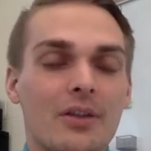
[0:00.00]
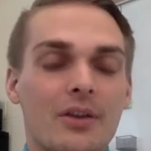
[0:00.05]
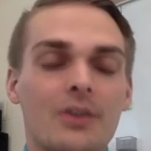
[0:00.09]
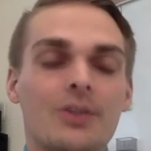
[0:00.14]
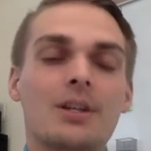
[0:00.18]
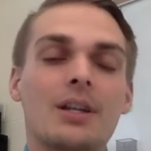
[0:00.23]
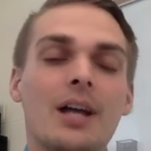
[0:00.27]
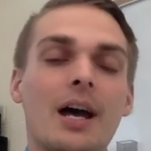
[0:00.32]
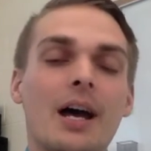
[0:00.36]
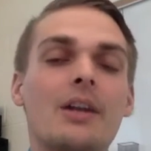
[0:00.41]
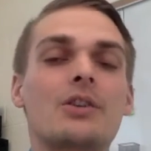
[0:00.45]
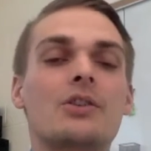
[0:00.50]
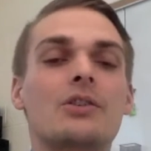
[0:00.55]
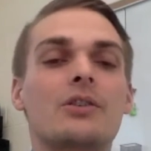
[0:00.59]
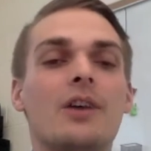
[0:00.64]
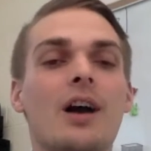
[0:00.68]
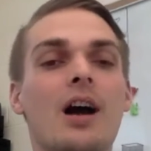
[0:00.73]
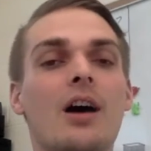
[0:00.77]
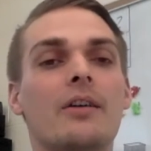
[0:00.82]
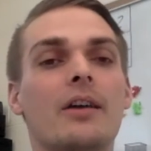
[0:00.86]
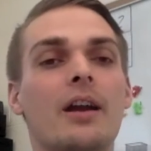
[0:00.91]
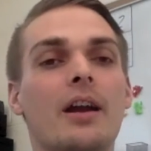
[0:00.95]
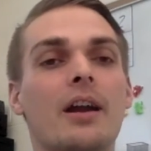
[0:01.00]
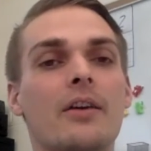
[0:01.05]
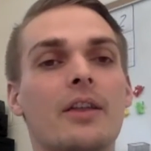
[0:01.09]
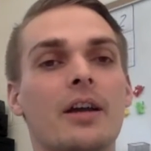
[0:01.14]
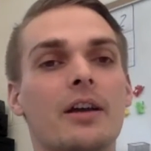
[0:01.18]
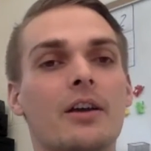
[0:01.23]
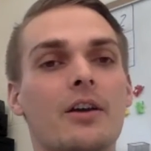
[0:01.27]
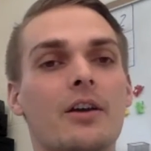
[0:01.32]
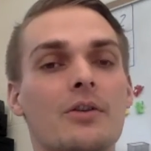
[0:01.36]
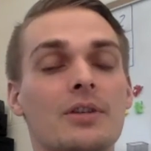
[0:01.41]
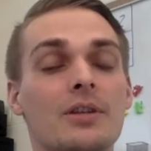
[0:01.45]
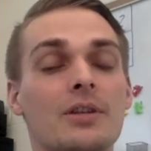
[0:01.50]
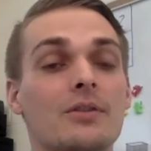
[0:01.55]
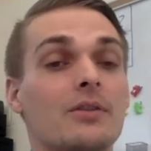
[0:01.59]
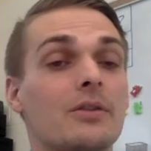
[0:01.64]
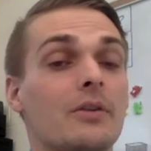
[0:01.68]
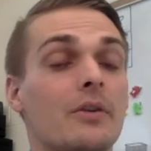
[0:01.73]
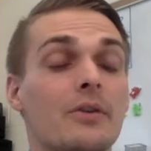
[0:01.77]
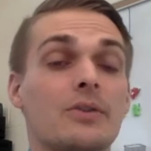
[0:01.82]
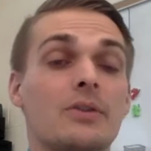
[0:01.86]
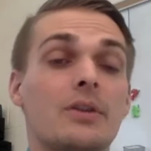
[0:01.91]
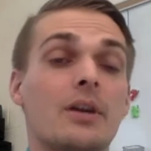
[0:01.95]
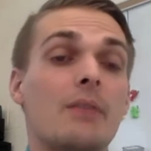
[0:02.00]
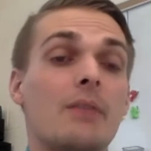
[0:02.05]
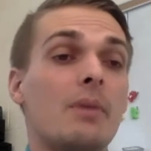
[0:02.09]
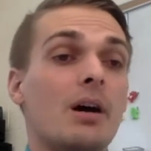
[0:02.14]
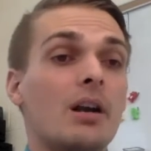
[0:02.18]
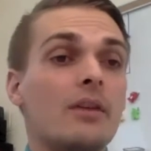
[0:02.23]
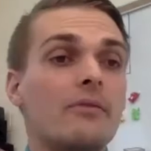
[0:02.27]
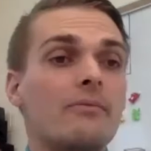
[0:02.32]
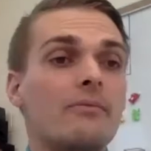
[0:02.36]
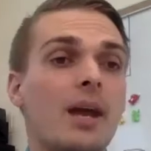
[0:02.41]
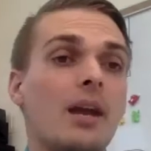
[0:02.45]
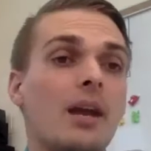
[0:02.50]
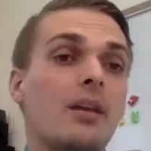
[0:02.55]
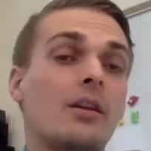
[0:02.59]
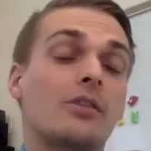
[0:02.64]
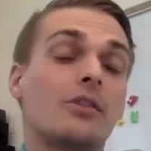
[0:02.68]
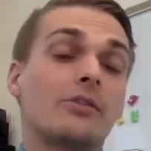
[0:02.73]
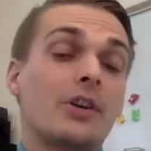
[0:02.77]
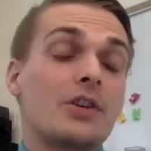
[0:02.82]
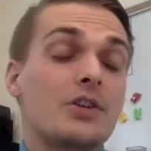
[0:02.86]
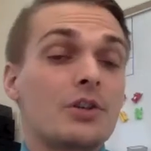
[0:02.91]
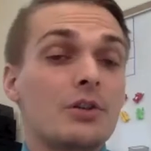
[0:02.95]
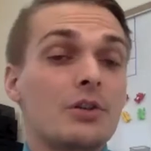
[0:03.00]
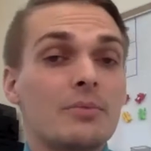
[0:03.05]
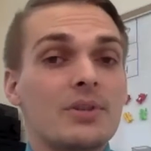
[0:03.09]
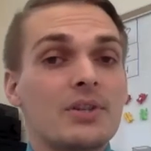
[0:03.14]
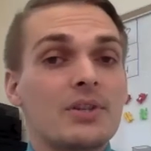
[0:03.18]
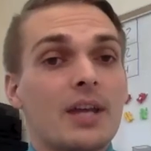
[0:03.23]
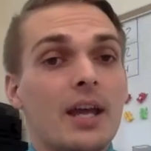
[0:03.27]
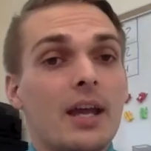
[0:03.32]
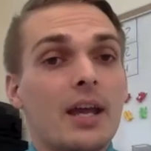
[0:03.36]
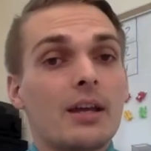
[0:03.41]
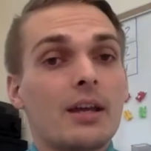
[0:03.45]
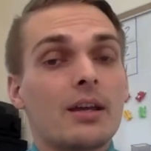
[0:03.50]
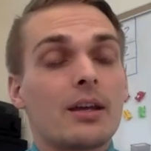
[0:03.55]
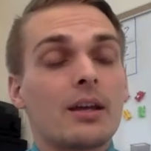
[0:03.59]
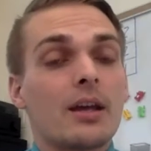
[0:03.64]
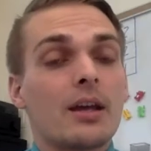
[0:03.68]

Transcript: There's a lot of trial and error that goes into it. So I might have made an original mistake,